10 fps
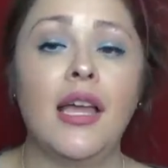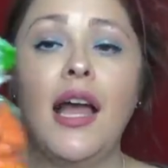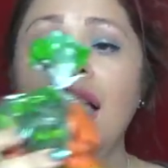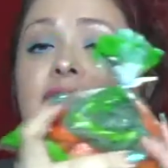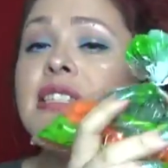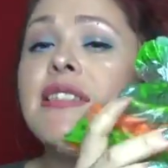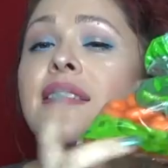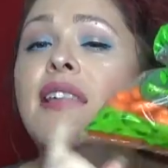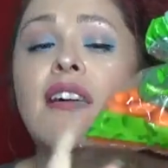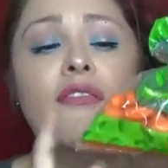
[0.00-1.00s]
I just
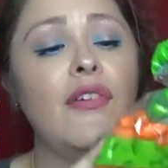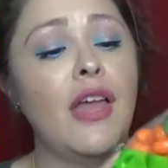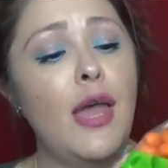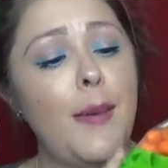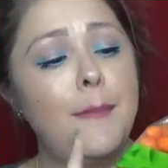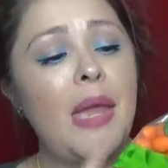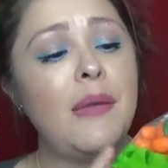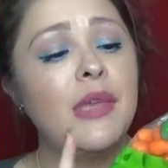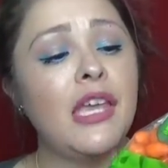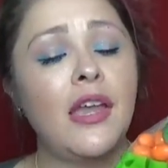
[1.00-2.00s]
love
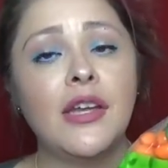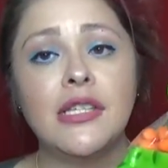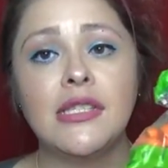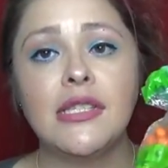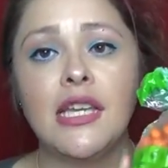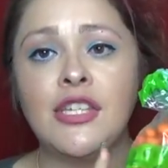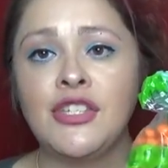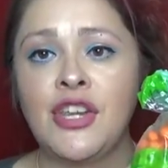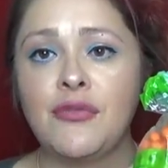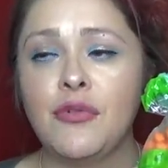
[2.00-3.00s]
baby carrots in
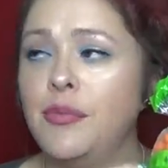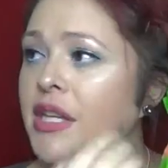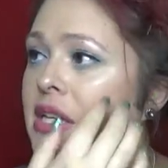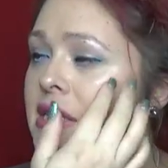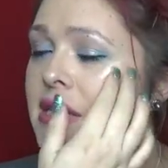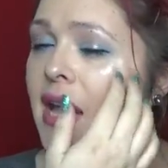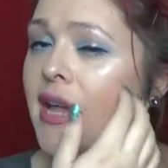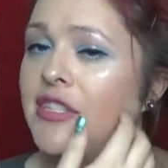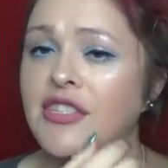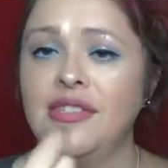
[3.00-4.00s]
general because
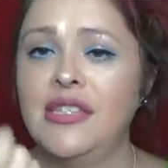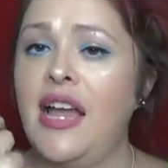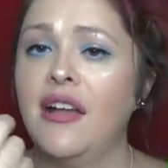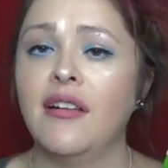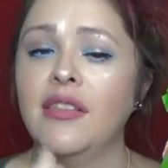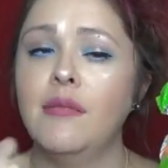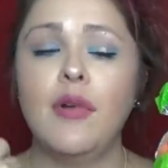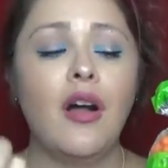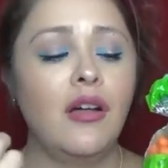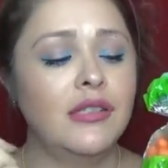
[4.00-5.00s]
I just snack on them
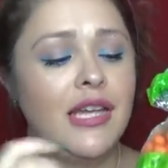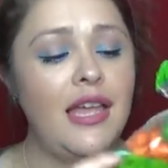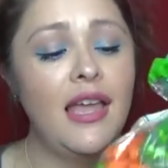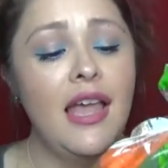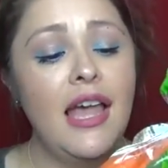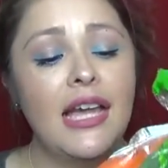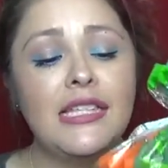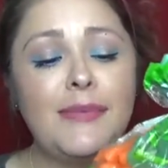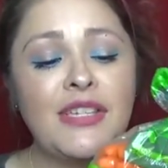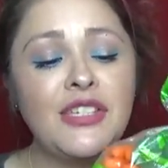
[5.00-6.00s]
all day,
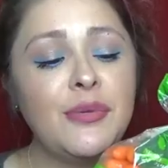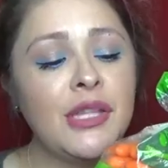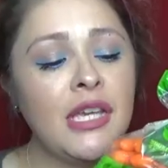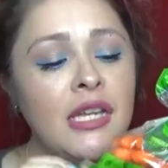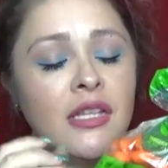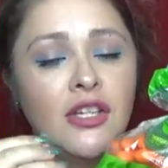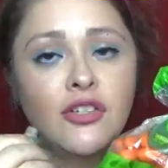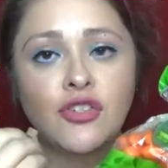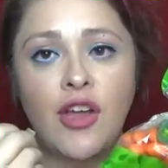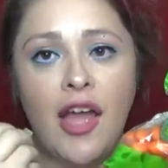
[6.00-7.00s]
especially when they get a little
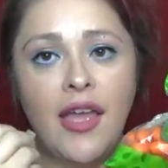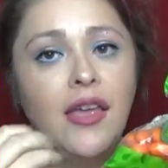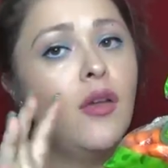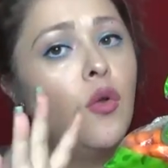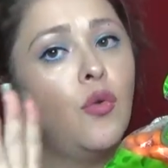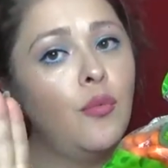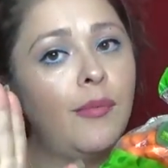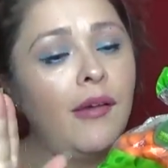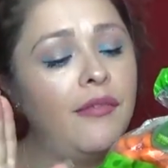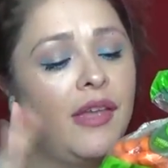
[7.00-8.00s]
dry.
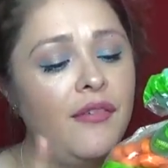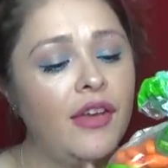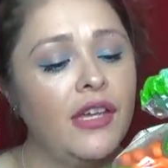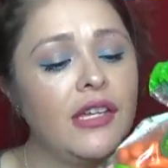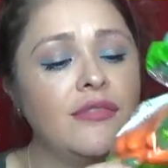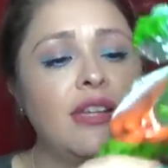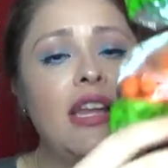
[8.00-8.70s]
My favorite, because right